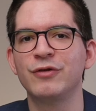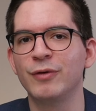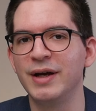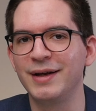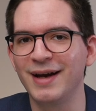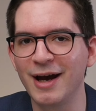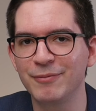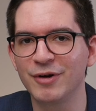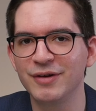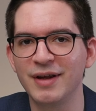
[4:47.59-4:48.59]
for a
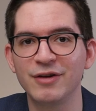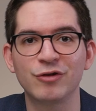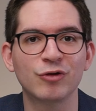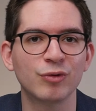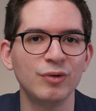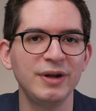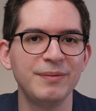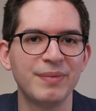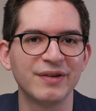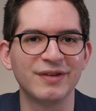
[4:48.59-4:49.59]
camera that is
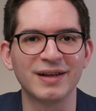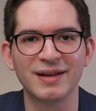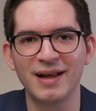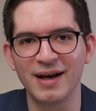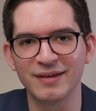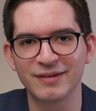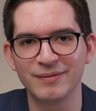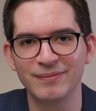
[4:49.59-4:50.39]
truly best in class.